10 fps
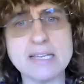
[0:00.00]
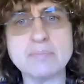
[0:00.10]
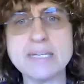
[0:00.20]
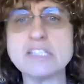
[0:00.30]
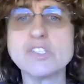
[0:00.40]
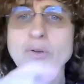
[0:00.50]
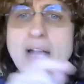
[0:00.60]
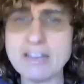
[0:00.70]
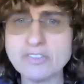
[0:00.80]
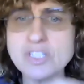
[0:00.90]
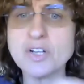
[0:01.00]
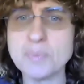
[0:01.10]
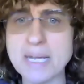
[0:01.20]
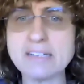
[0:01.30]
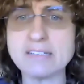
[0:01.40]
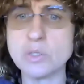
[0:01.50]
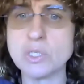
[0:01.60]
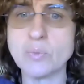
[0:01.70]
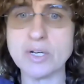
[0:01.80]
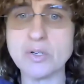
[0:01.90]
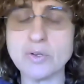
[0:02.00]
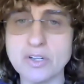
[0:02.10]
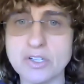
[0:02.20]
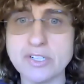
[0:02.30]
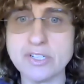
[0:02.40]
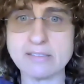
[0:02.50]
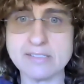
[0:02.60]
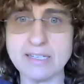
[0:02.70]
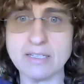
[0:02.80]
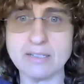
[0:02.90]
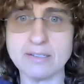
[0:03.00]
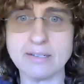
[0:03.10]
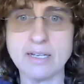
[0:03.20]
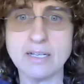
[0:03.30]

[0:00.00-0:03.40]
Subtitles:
It means you have to go back and look at what your contract said